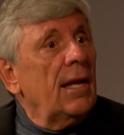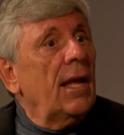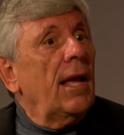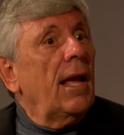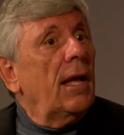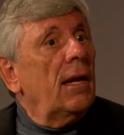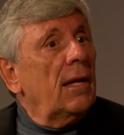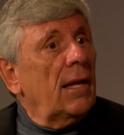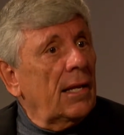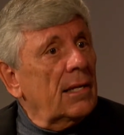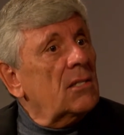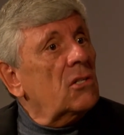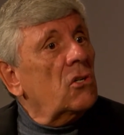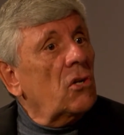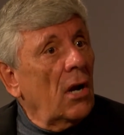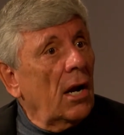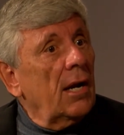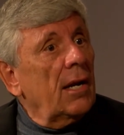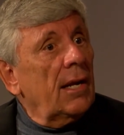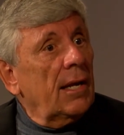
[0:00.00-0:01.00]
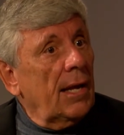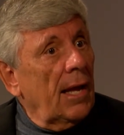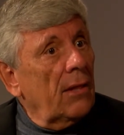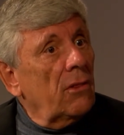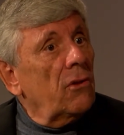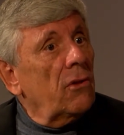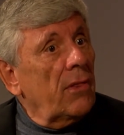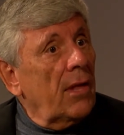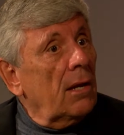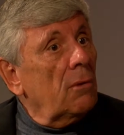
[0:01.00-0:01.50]
And let's try
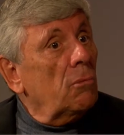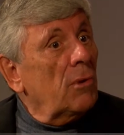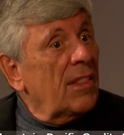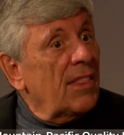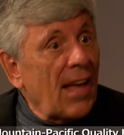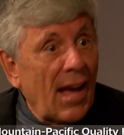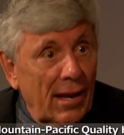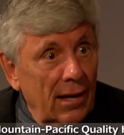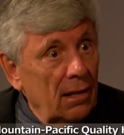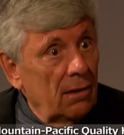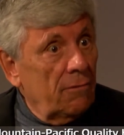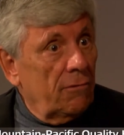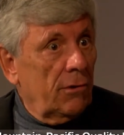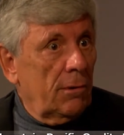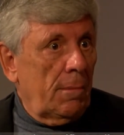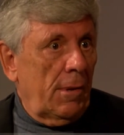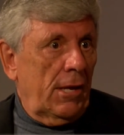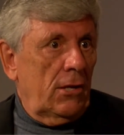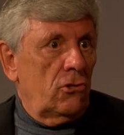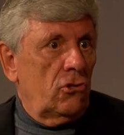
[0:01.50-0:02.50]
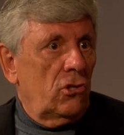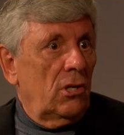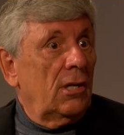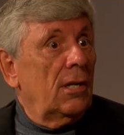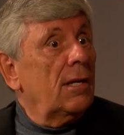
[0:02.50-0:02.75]
together then with that information,